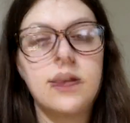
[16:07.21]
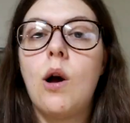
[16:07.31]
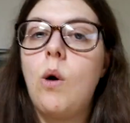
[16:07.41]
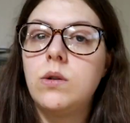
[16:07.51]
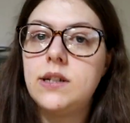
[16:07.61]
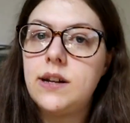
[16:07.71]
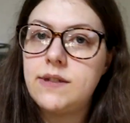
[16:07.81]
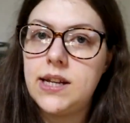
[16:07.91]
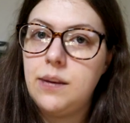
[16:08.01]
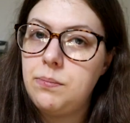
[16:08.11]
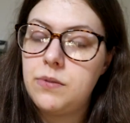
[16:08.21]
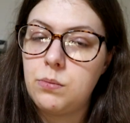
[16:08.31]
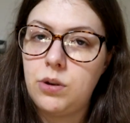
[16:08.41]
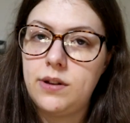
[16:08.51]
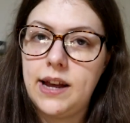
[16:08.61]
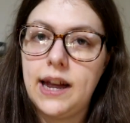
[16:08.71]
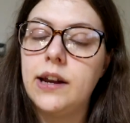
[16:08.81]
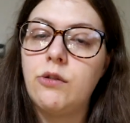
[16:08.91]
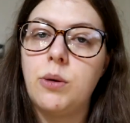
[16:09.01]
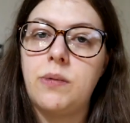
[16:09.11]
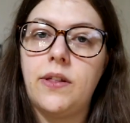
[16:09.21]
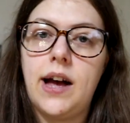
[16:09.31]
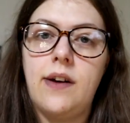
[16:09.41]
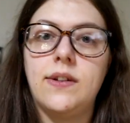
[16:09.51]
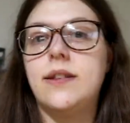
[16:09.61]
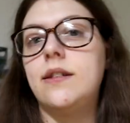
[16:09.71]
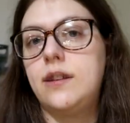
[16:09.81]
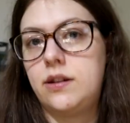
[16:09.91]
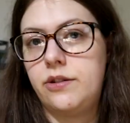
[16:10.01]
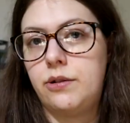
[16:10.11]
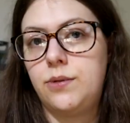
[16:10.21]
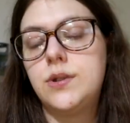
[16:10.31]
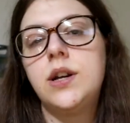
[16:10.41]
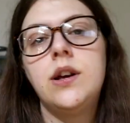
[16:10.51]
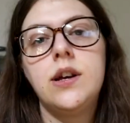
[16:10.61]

The oldest I've seen someone say in a group that they have is a six-year-old.